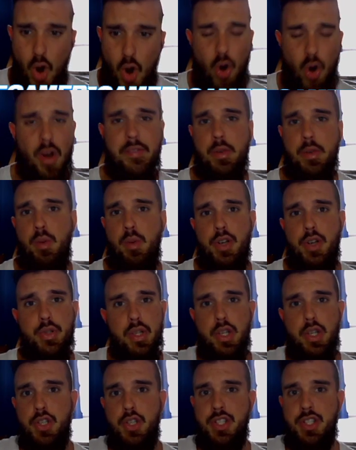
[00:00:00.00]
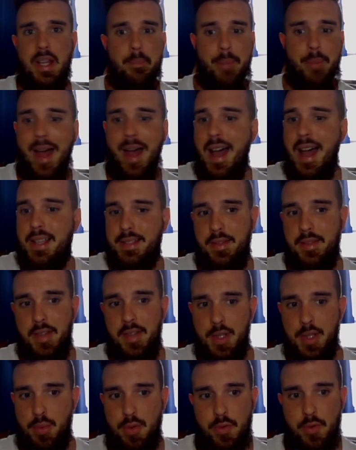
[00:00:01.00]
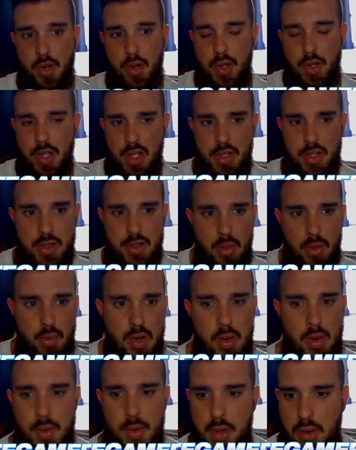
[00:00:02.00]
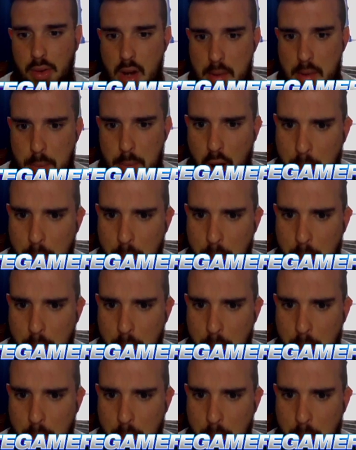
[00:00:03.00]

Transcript: Or if you want to do a little chip pass, this one's really good. So we're going to go with the long